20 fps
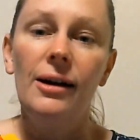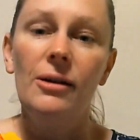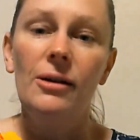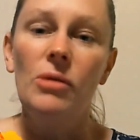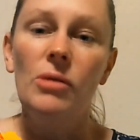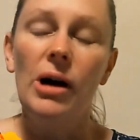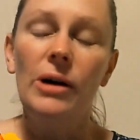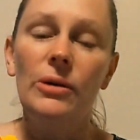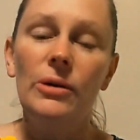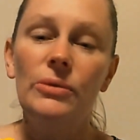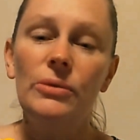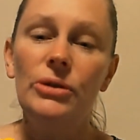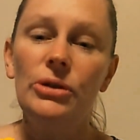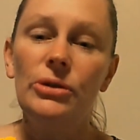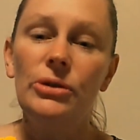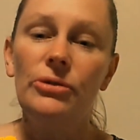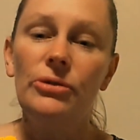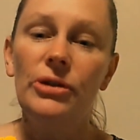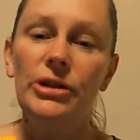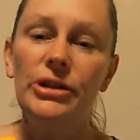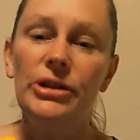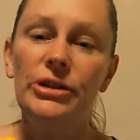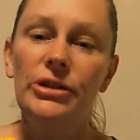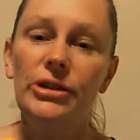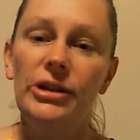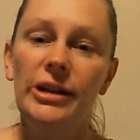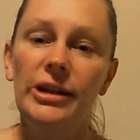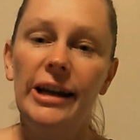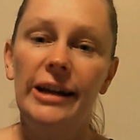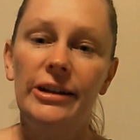Welcome to A Voice to
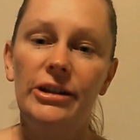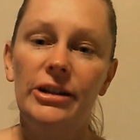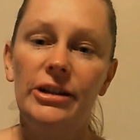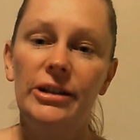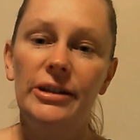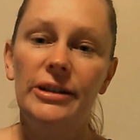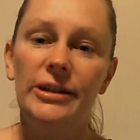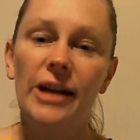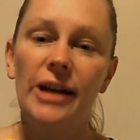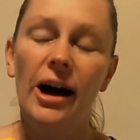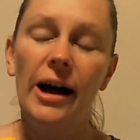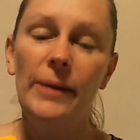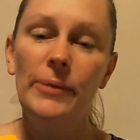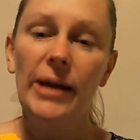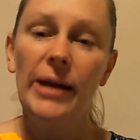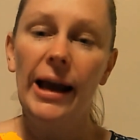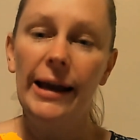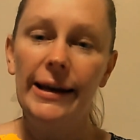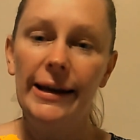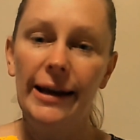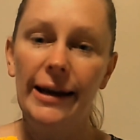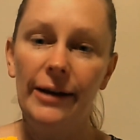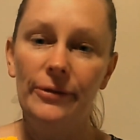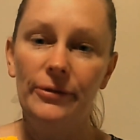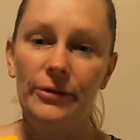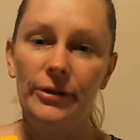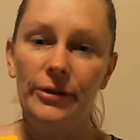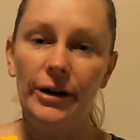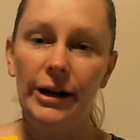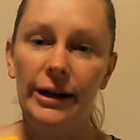the Nations. I'm Katie
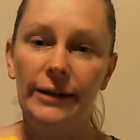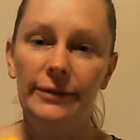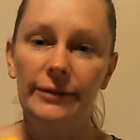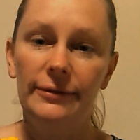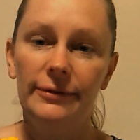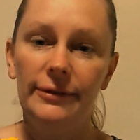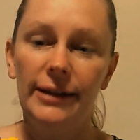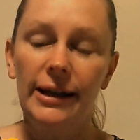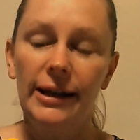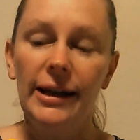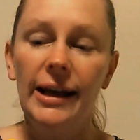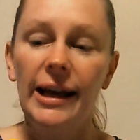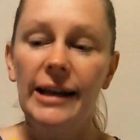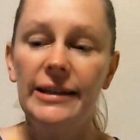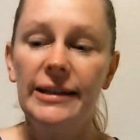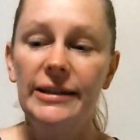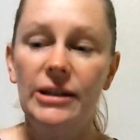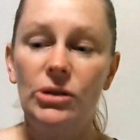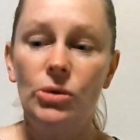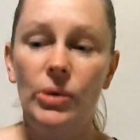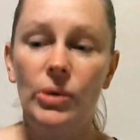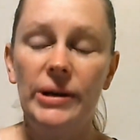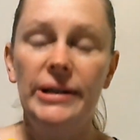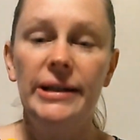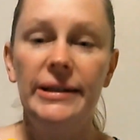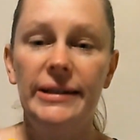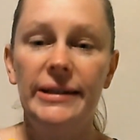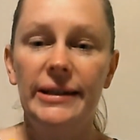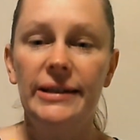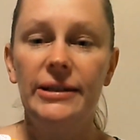Humphrey. It's the
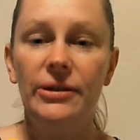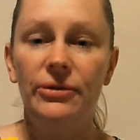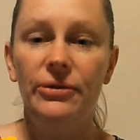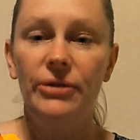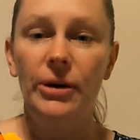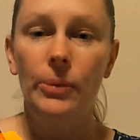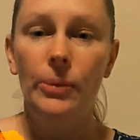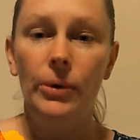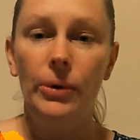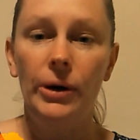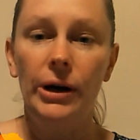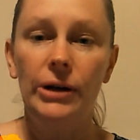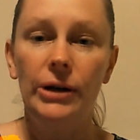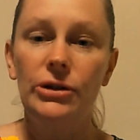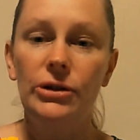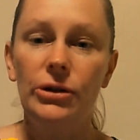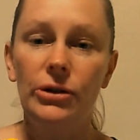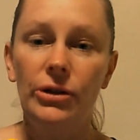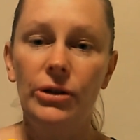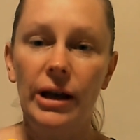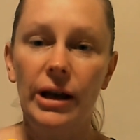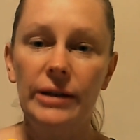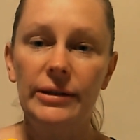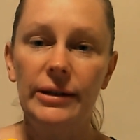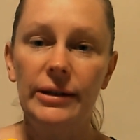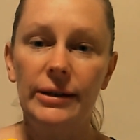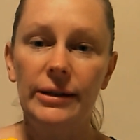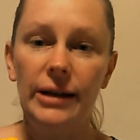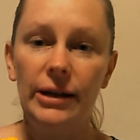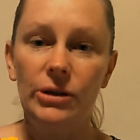26th of February
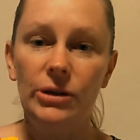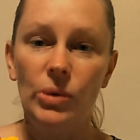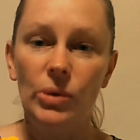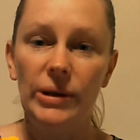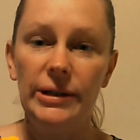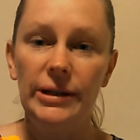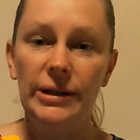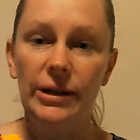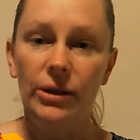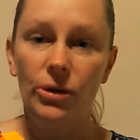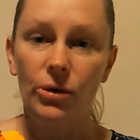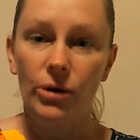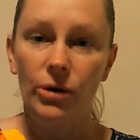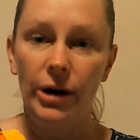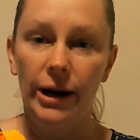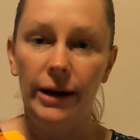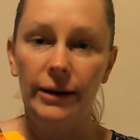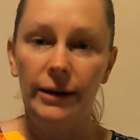2023.